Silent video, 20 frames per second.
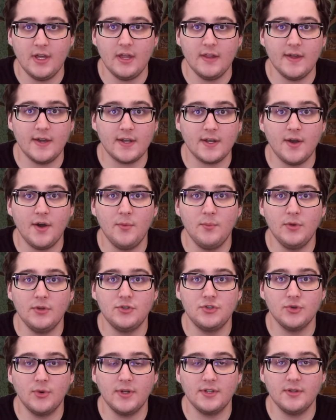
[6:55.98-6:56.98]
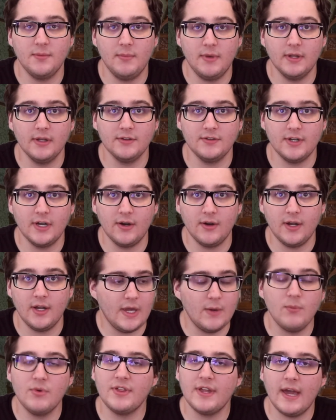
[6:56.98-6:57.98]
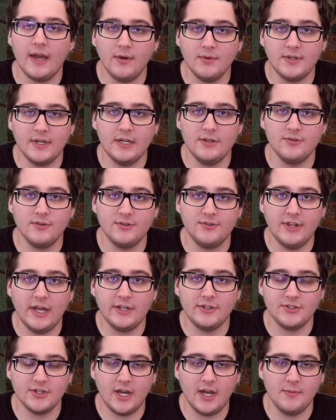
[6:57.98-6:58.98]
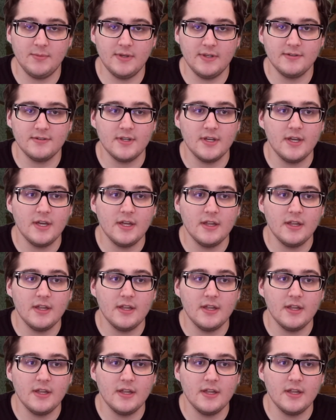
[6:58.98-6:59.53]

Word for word: that come with joining the military. And with how dangerous that job is,